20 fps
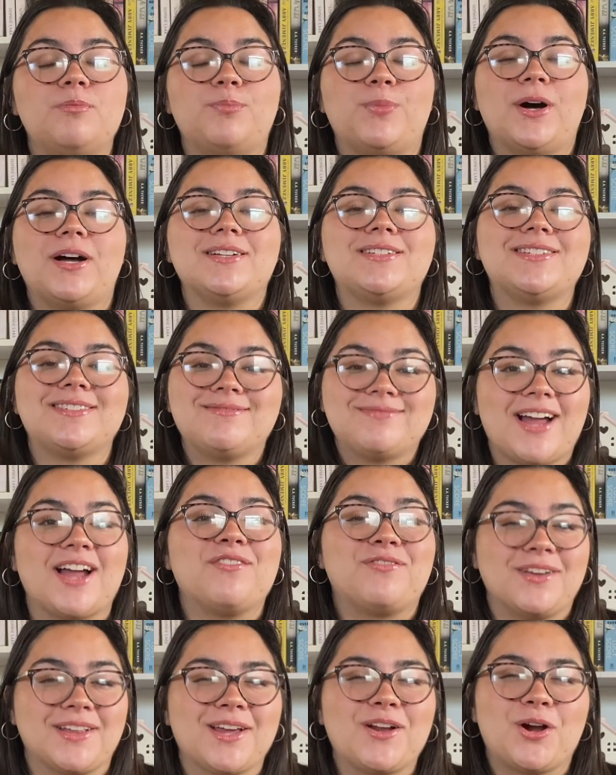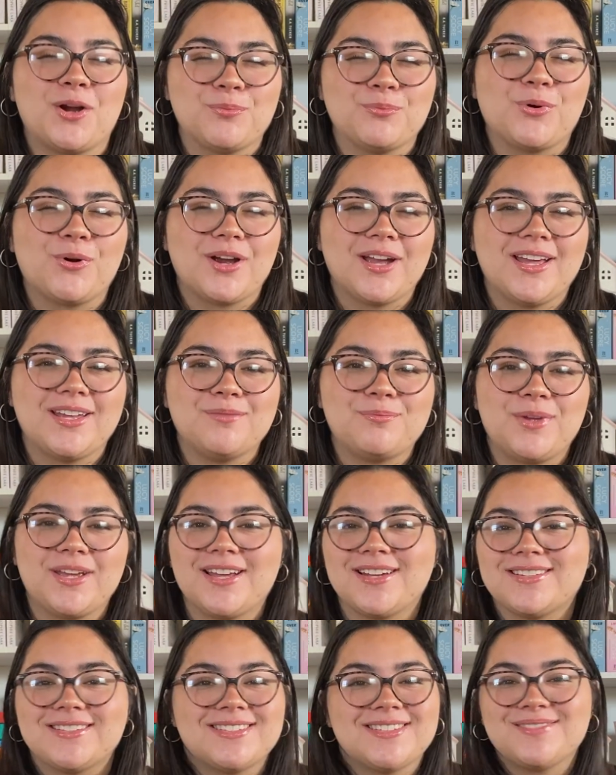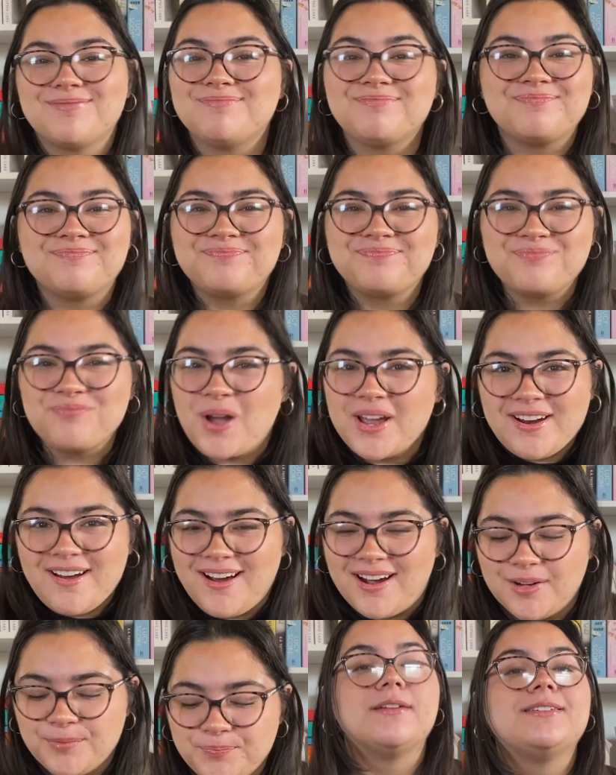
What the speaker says: but I feel like are important because why not?